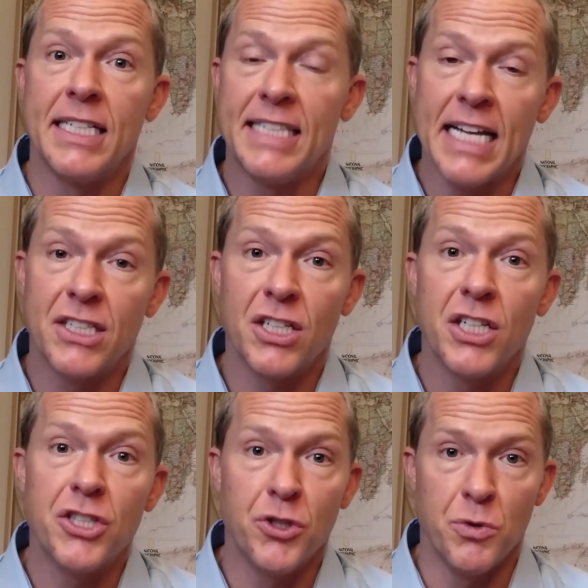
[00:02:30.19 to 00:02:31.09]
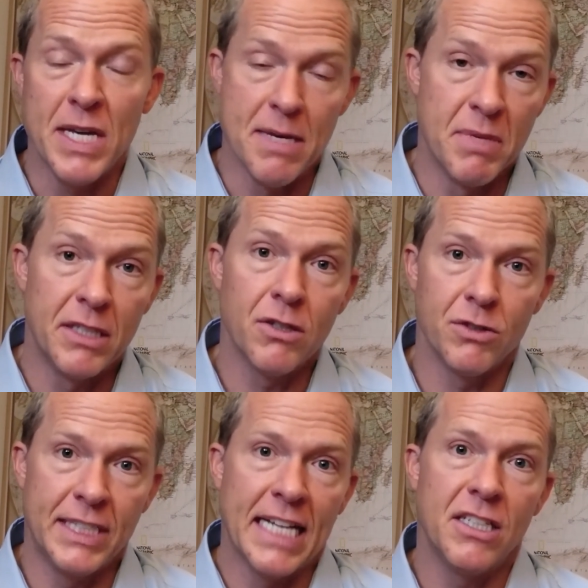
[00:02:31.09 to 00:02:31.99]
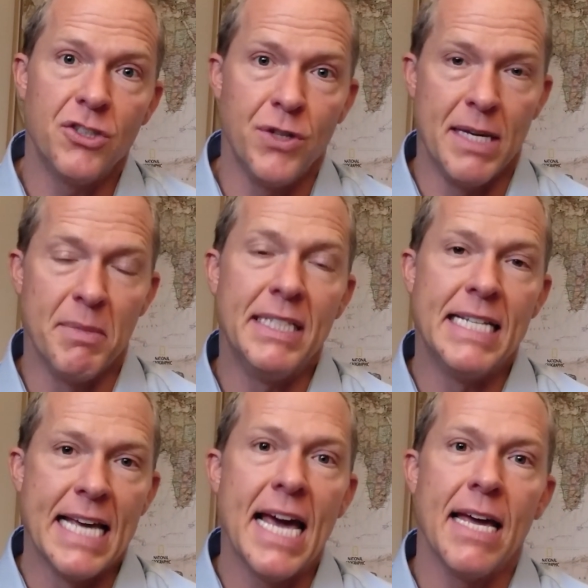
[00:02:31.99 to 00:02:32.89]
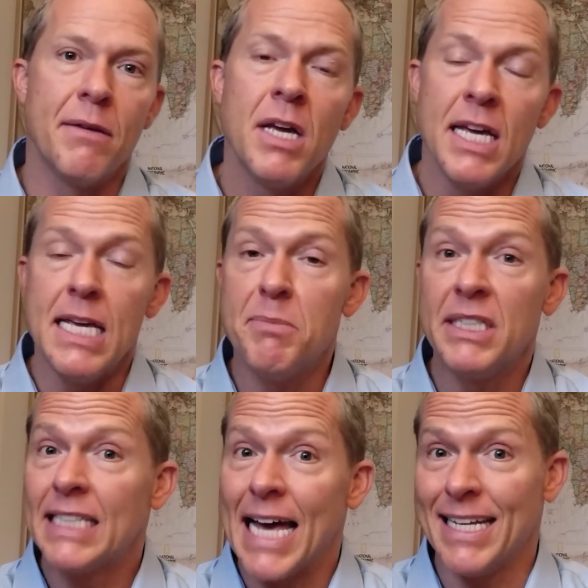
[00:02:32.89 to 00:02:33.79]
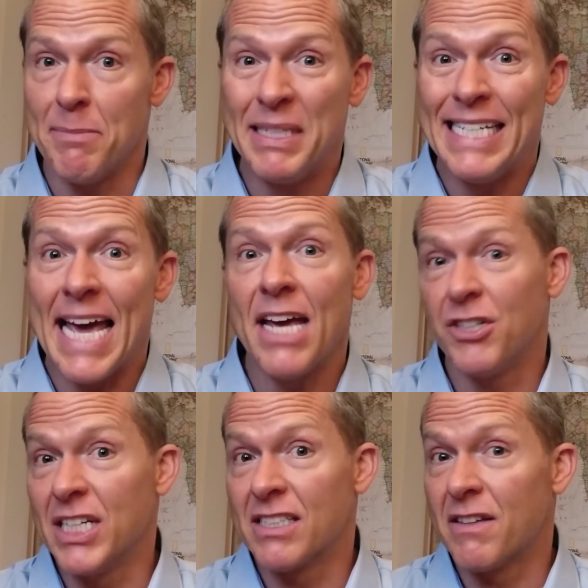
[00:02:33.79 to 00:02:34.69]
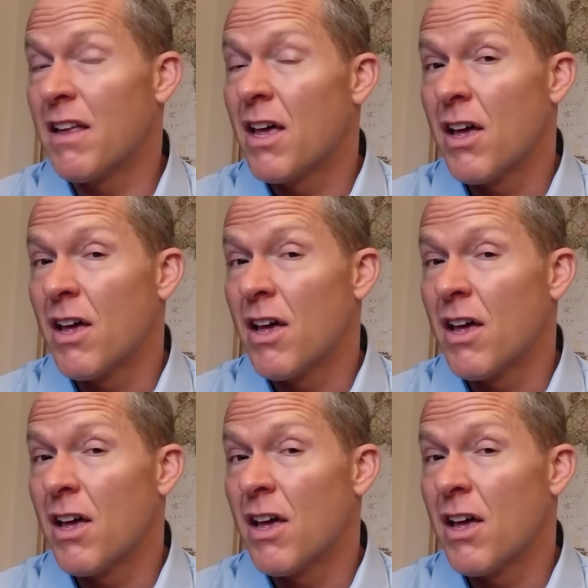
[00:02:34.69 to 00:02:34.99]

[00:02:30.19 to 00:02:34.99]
debt to EBIT or debt to EBITDA. EBIT and EBITDA are just